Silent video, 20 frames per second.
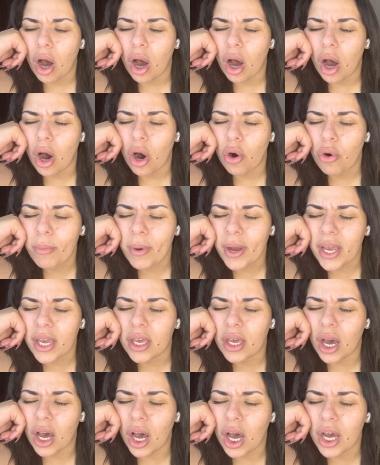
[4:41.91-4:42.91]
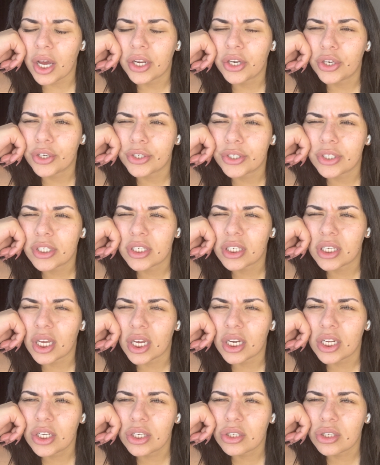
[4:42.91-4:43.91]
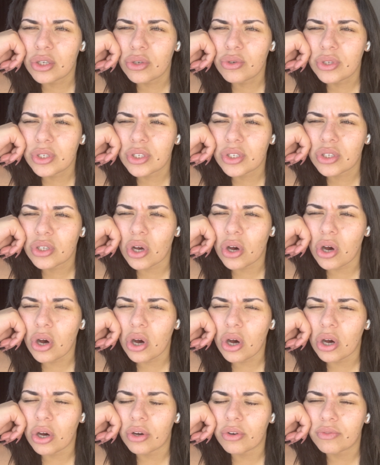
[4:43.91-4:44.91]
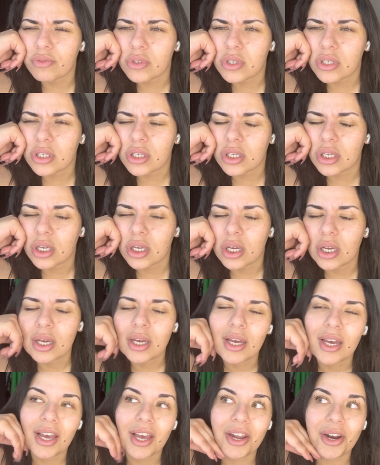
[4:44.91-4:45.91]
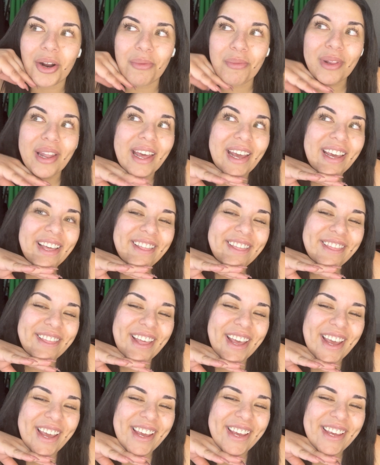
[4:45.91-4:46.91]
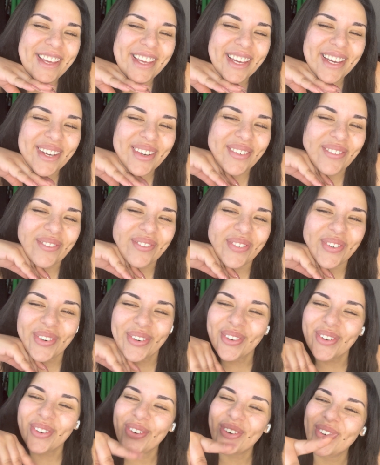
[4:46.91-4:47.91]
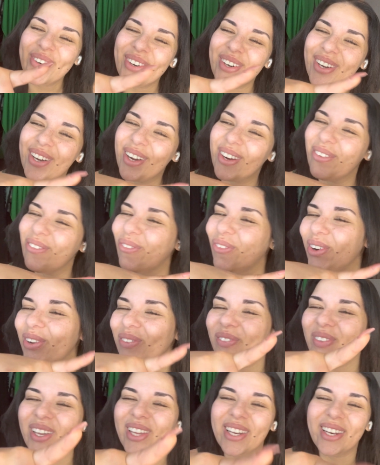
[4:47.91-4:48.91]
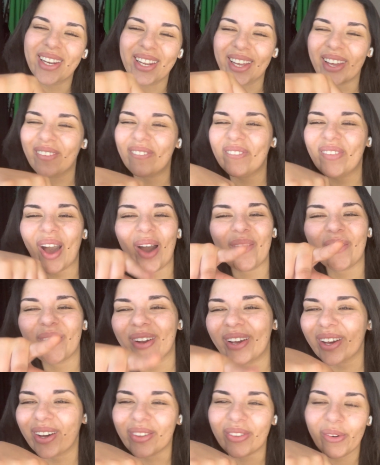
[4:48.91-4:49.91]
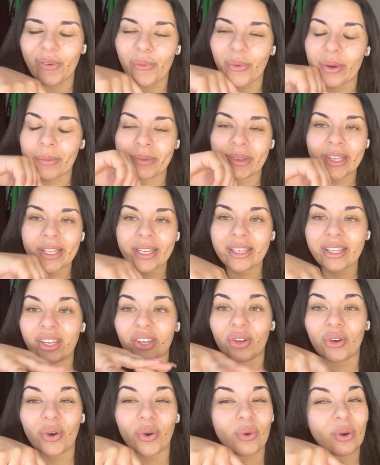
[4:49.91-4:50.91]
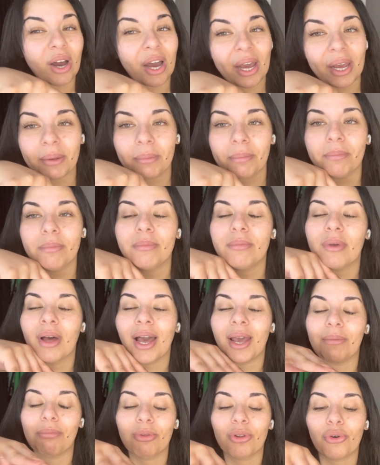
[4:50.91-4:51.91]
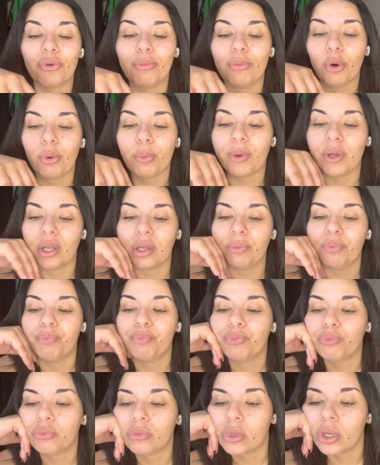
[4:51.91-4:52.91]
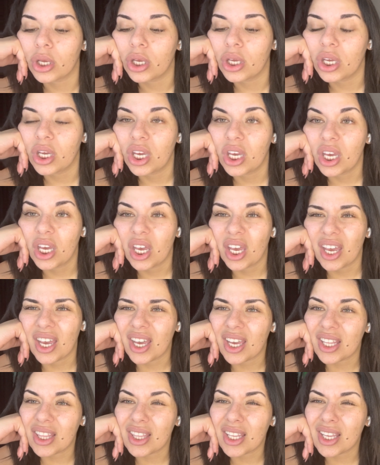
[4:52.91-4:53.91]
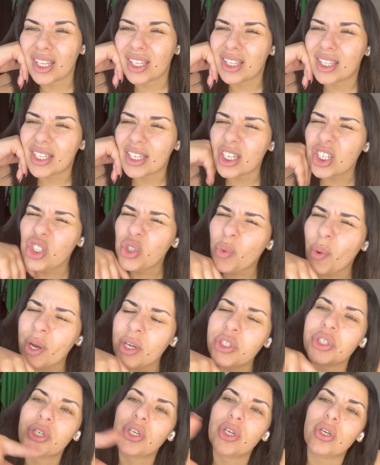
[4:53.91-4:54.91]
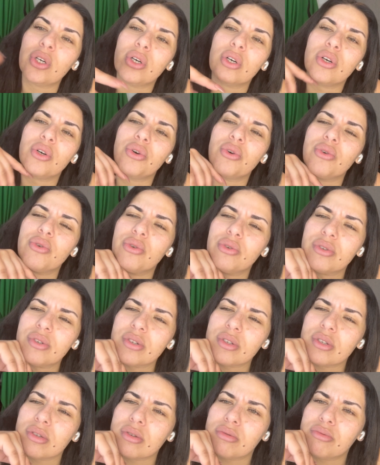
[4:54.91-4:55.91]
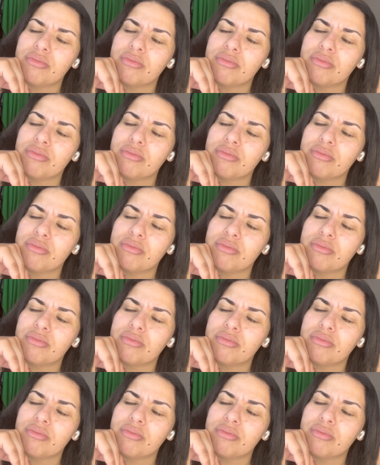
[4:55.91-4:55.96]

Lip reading: oh my God, your skin is so soft. And I'm like, thank you, boo. Women empowering other women, you know, hype little moment. And then dishwasher girl goes,